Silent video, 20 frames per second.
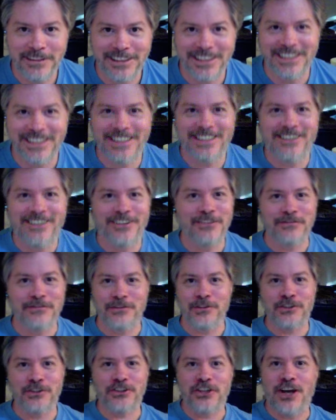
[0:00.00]
you know, the
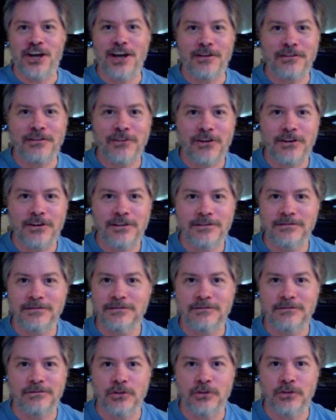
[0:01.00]
first shot,
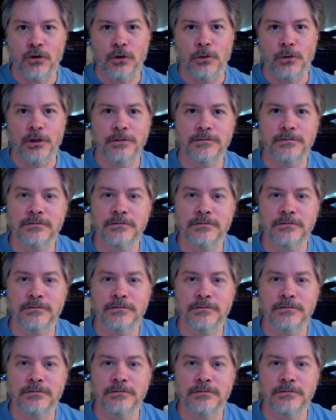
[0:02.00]
normal.